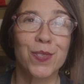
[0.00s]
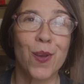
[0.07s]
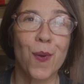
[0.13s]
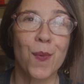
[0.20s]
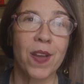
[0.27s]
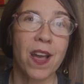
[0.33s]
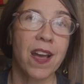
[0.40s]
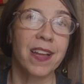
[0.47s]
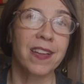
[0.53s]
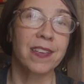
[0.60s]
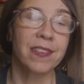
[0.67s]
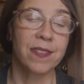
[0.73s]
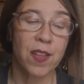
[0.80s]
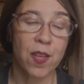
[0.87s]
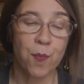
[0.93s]
going
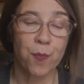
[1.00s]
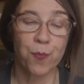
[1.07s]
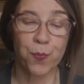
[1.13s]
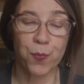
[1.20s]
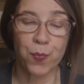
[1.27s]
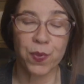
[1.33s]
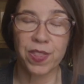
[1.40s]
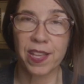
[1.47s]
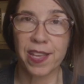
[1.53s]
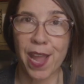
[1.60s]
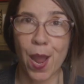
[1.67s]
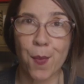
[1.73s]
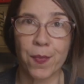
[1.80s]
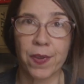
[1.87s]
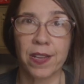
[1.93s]
on. Put the
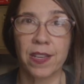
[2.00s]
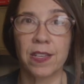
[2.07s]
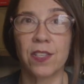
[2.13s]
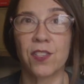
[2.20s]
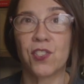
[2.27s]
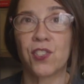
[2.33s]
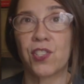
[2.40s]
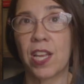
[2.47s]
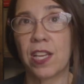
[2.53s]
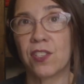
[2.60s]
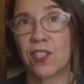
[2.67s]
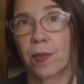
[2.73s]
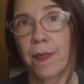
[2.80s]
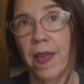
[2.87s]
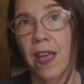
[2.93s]
camera in a
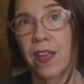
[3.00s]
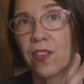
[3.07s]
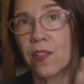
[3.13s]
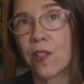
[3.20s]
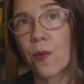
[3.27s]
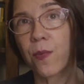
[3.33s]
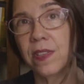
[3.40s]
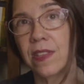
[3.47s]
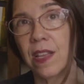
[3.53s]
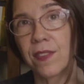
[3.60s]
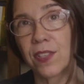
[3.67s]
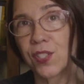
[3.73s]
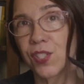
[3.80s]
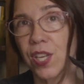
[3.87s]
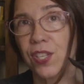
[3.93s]
changing bag. You'll always have
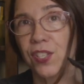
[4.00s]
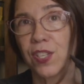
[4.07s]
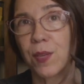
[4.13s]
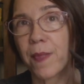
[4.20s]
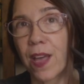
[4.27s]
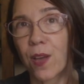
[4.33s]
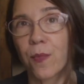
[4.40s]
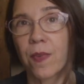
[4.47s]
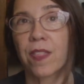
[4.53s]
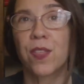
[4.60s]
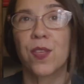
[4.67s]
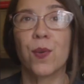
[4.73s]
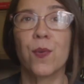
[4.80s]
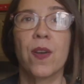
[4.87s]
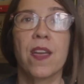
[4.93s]
a changing bag with
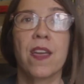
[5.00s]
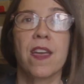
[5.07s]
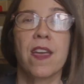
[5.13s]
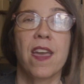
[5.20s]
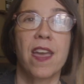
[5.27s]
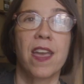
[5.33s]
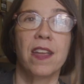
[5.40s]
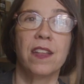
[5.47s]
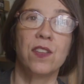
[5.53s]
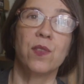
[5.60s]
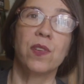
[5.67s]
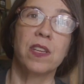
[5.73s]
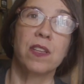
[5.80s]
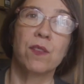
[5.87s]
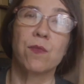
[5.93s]
you, and you
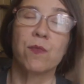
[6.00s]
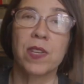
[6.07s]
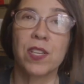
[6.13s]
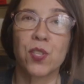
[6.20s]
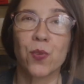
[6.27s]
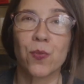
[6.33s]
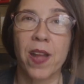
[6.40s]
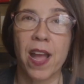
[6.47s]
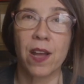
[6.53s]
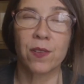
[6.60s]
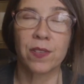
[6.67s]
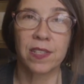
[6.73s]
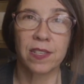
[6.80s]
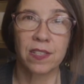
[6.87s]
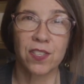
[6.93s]
can reach
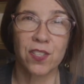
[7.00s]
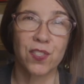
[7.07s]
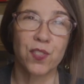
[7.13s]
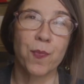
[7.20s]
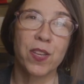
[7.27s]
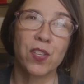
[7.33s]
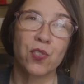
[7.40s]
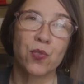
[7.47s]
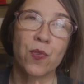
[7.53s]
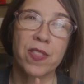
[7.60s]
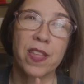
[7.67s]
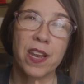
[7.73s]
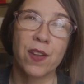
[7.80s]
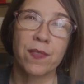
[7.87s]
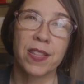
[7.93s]
around and just make sure
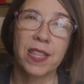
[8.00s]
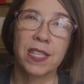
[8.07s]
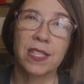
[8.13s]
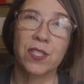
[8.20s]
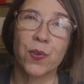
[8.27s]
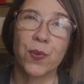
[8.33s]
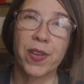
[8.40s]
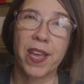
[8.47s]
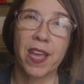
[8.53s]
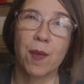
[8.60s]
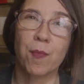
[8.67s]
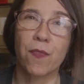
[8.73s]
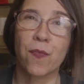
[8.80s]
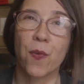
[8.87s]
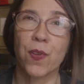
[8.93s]
that everything's okay
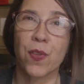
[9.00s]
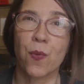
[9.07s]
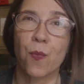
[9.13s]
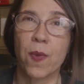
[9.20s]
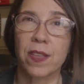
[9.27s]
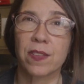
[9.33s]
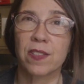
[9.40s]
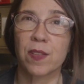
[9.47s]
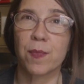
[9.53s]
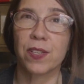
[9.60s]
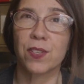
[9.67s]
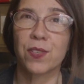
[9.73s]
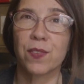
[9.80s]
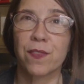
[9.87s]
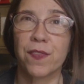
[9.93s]
before you waste a
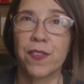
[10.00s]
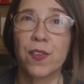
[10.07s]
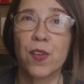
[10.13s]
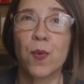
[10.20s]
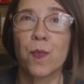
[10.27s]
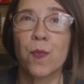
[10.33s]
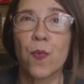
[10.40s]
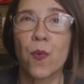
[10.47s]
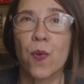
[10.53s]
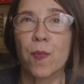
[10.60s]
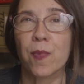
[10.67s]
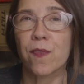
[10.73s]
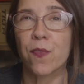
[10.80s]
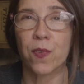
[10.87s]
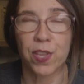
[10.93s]
bunch of film or
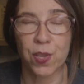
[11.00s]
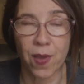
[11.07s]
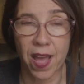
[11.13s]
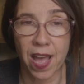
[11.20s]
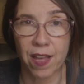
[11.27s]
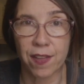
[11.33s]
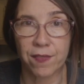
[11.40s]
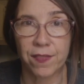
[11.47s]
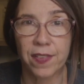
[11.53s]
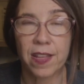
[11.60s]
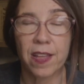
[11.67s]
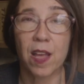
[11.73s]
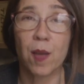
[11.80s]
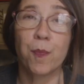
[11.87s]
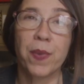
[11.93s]
before you have
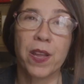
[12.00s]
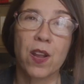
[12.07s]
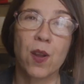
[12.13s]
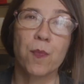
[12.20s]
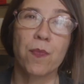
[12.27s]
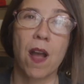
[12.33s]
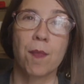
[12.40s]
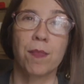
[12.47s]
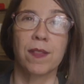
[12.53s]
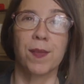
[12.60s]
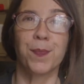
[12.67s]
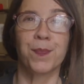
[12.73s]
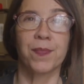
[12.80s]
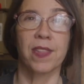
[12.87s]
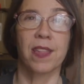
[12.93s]
a bigger
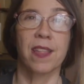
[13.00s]
problem